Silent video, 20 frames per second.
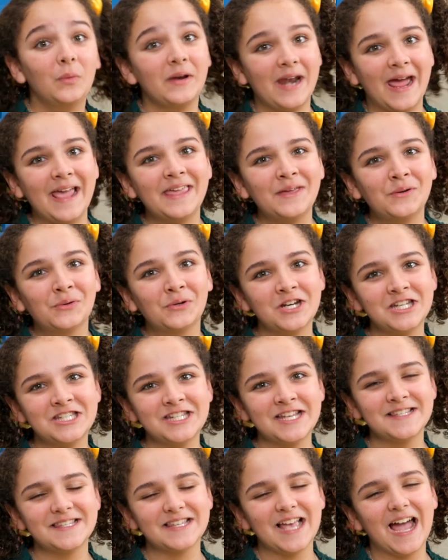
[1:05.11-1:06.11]
When I eat
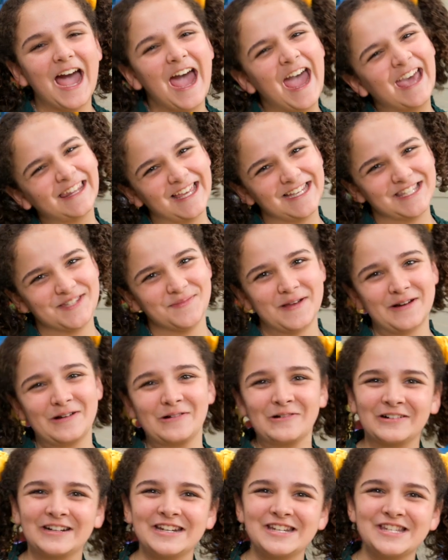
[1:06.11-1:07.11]
oranges, I like to
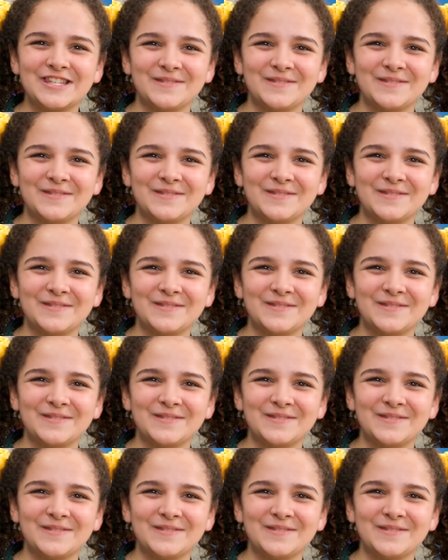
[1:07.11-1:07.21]
make orange